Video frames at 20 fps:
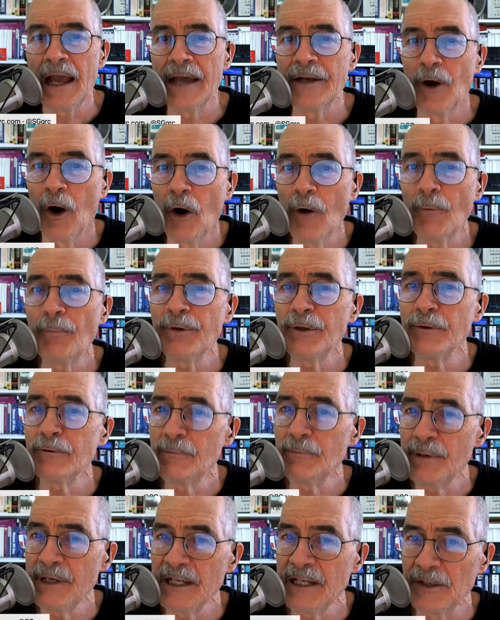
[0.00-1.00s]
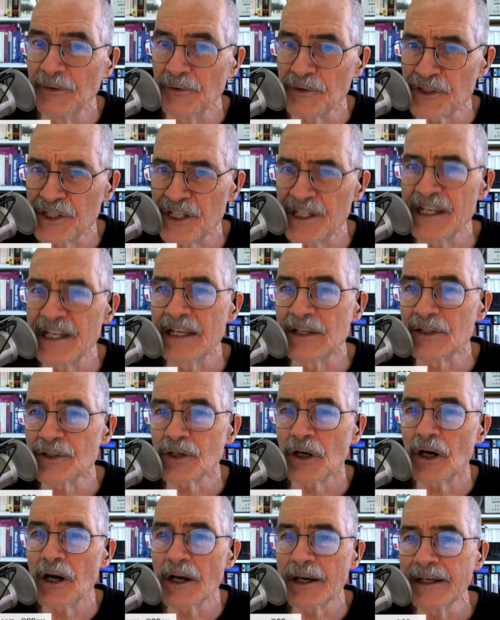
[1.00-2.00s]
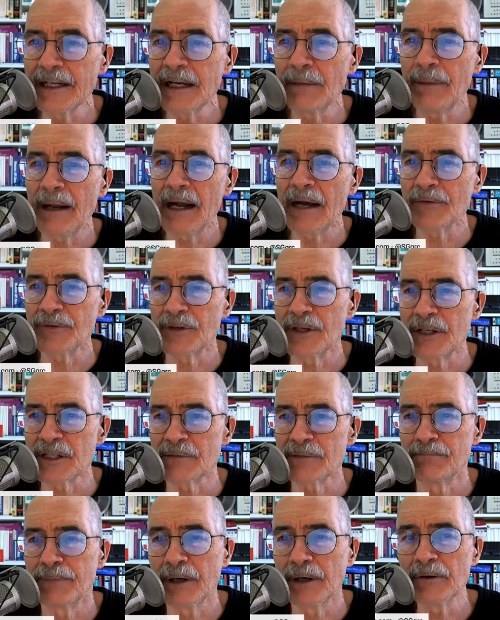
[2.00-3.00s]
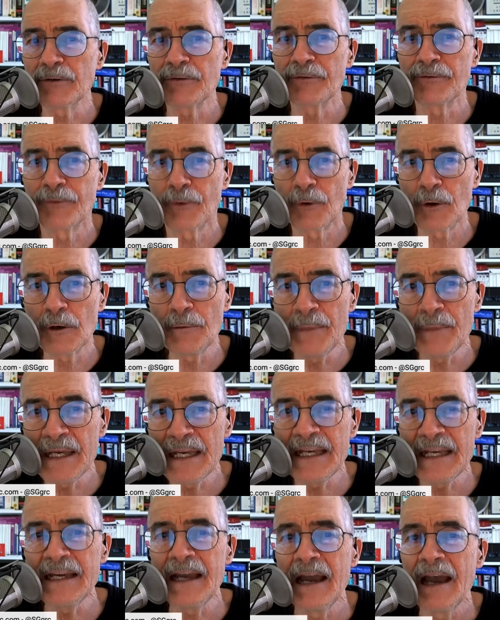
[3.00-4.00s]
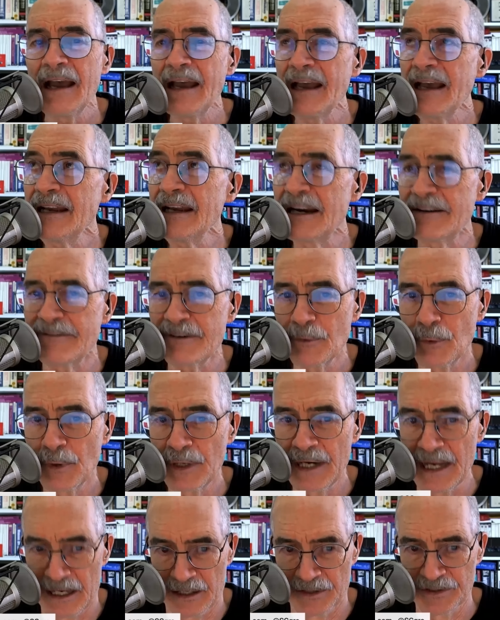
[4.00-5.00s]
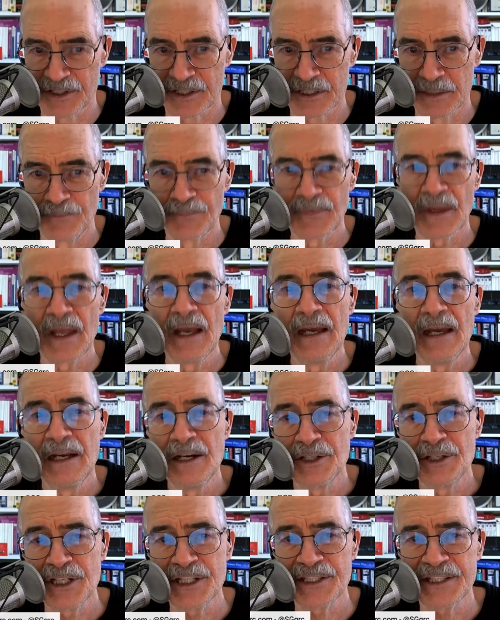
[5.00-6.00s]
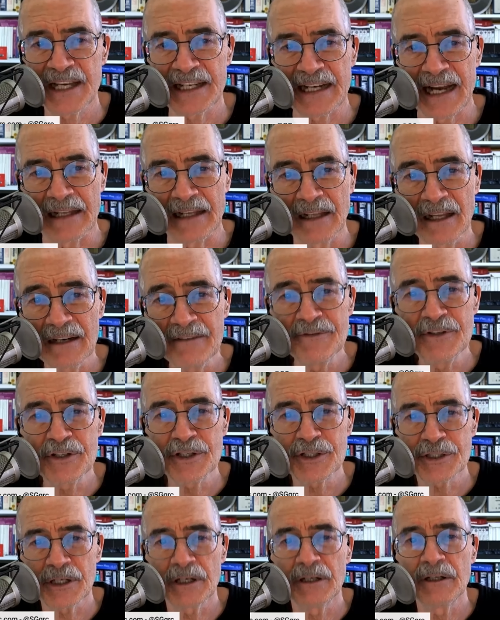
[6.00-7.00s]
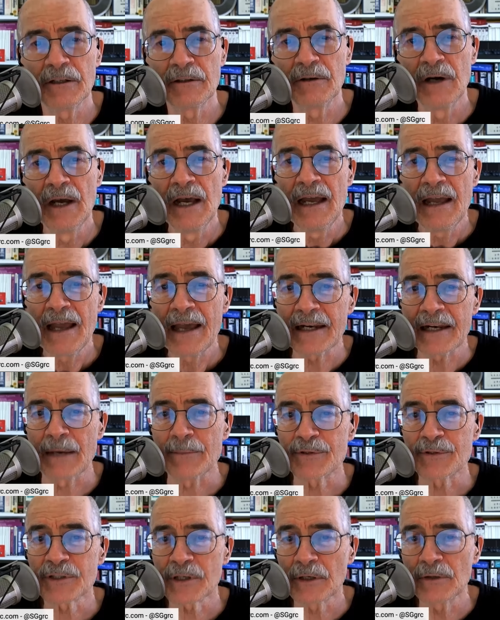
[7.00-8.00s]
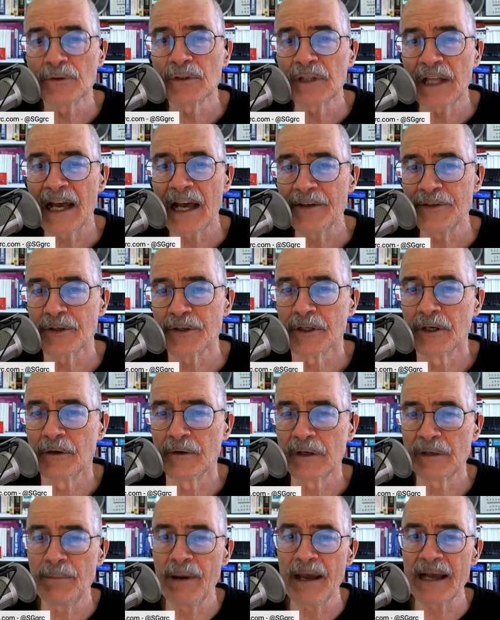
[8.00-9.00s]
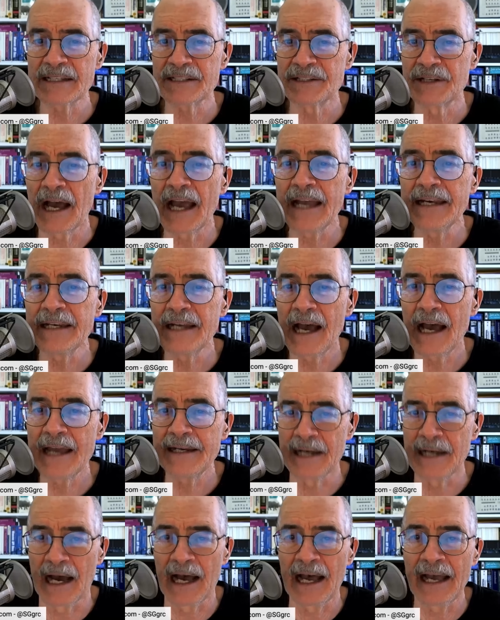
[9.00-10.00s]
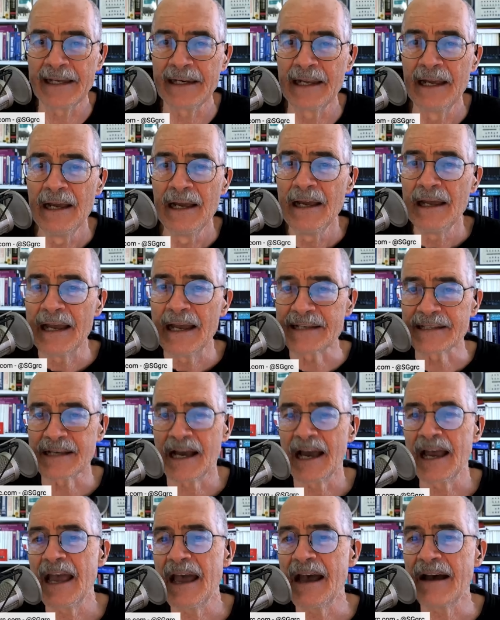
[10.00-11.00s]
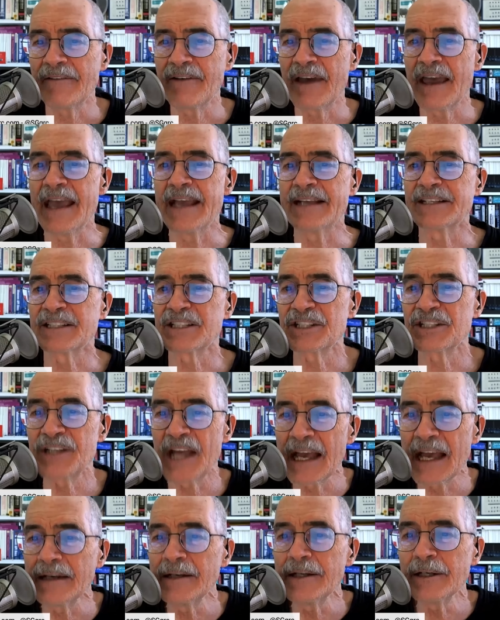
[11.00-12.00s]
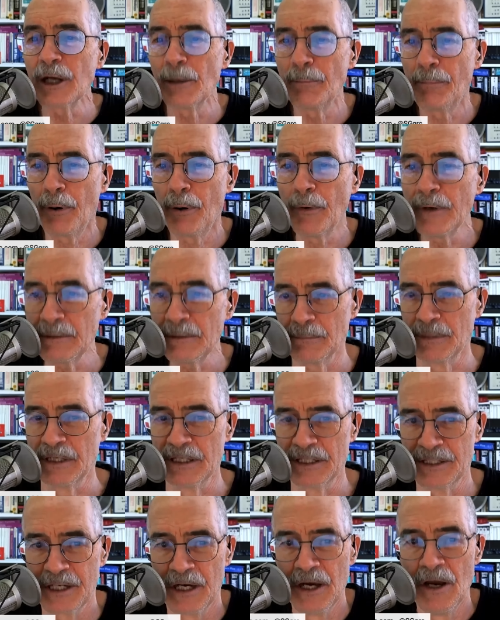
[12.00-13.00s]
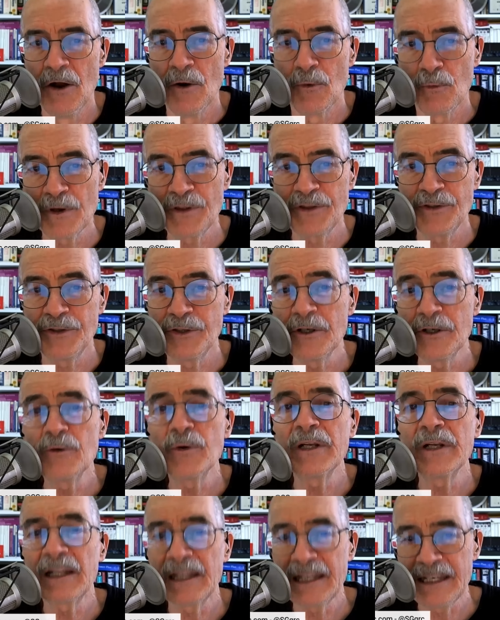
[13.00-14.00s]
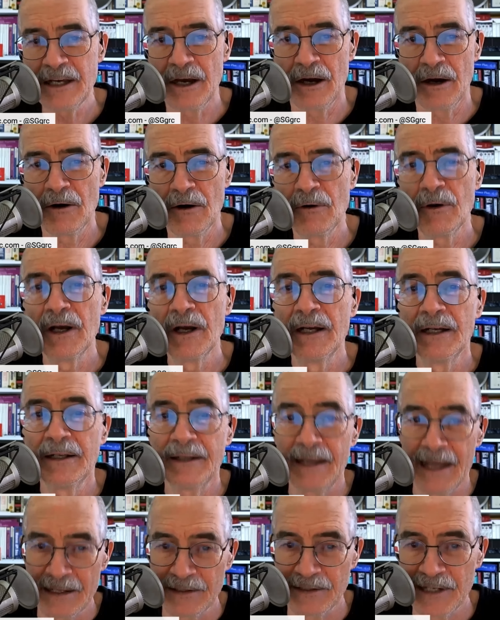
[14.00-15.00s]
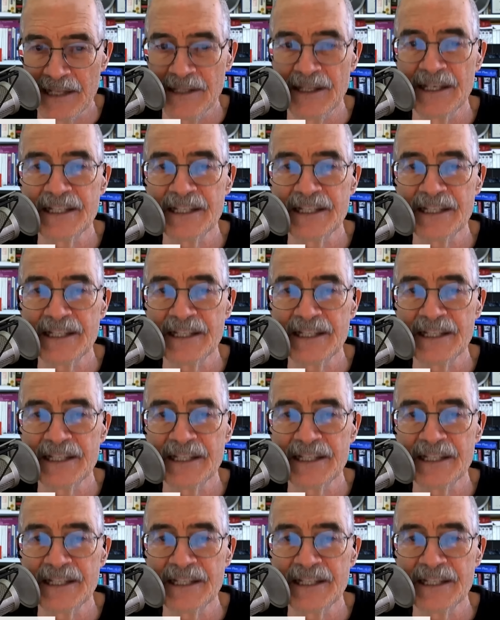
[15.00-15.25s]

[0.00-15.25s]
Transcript: and hope you would be interested in talking about this both for me and everyone else." She said, "I love the show, and I'm so glad you're going past nine nine nine, as I have a standing appointment with you and Leo, and in